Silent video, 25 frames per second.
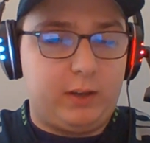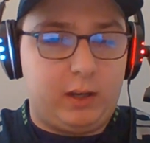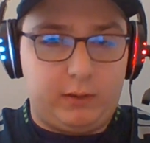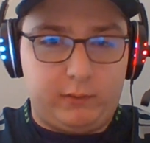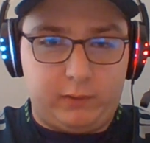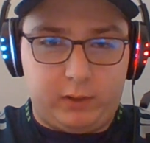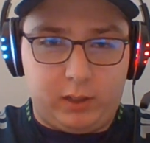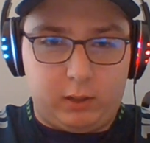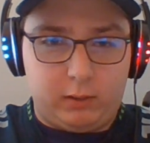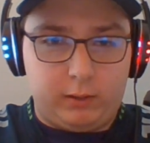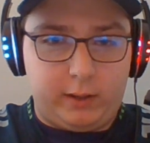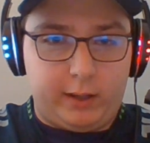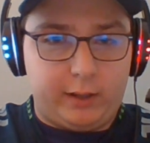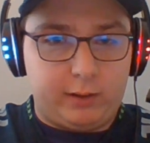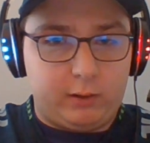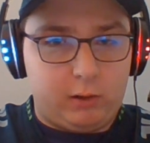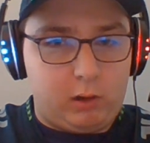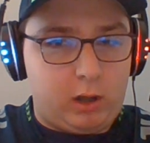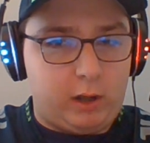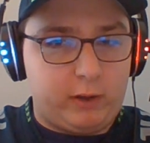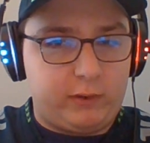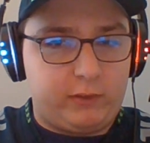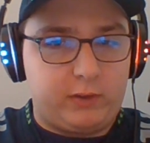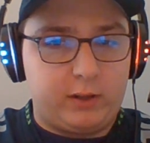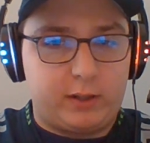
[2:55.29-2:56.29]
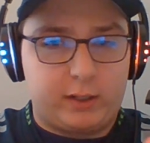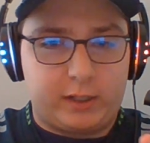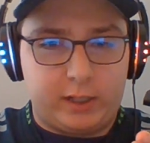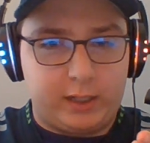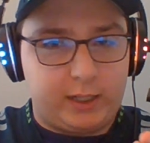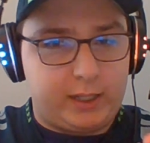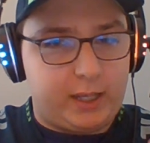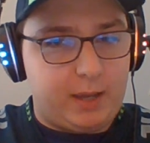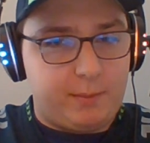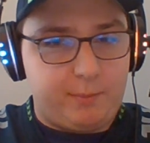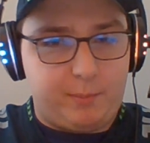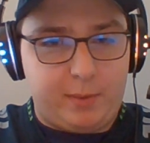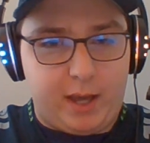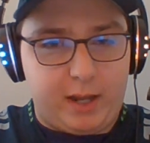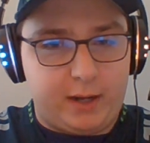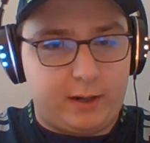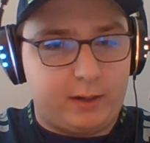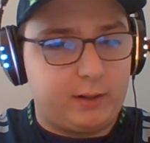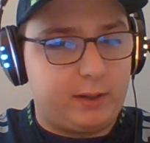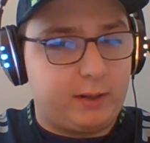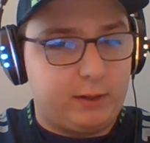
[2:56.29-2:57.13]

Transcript: even though they lost. They're going to get better.